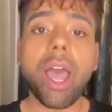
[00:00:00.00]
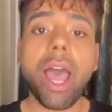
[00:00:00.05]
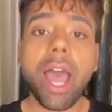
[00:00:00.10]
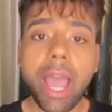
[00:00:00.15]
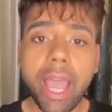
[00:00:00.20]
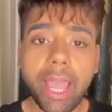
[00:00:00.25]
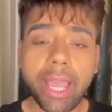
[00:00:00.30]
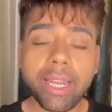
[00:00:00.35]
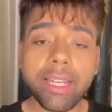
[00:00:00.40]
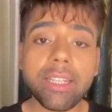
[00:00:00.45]

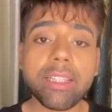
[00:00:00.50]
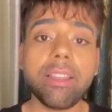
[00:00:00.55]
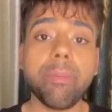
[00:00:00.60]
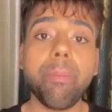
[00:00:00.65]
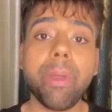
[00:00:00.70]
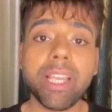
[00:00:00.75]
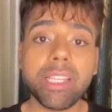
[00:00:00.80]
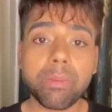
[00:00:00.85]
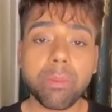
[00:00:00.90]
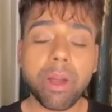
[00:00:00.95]
and the
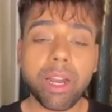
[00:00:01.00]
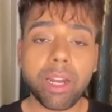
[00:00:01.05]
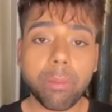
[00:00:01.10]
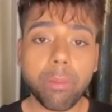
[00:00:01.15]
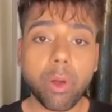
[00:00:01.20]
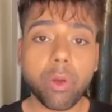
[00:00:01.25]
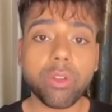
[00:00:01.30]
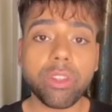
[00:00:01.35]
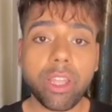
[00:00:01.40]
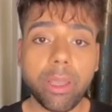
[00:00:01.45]
best part
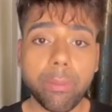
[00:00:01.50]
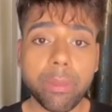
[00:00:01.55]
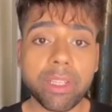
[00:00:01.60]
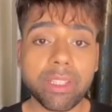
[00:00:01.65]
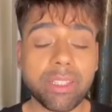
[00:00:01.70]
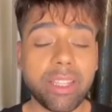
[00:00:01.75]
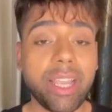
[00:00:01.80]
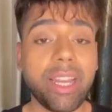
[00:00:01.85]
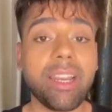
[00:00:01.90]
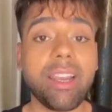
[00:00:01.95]
about them
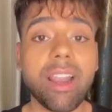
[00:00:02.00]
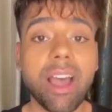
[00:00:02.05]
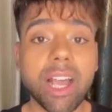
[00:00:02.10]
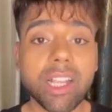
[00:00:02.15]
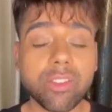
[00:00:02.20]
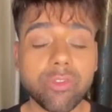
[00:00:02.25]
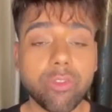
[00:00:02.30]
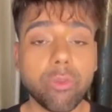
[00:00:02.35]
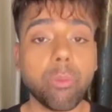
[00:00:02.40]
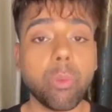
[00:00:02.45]
is they
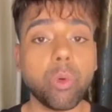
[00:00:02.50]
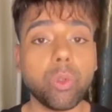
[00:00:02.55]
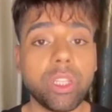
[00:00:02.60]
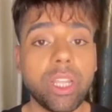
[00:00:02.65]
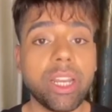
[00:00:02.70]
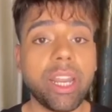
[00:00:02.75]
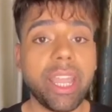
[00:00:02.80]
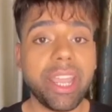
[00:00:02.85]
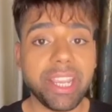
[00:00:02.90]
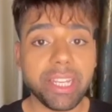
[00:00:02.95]
last for more
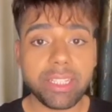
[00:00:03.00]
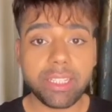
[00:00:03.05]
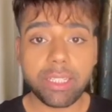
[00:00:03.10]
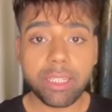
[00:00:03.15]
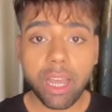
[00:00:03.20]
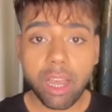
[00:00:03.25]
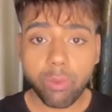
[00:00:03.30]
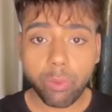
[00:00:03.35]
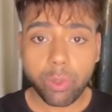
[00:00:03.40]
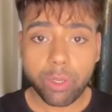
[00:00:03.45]
than
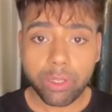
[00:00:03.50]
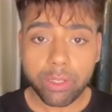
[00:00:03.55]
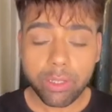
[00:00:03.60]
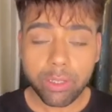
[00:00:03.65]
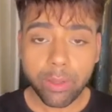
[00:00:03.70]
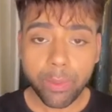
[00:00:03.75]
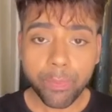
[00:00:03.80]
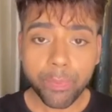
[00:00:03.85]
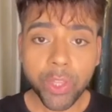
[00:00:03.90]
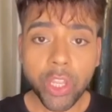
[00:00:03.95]
18 hours.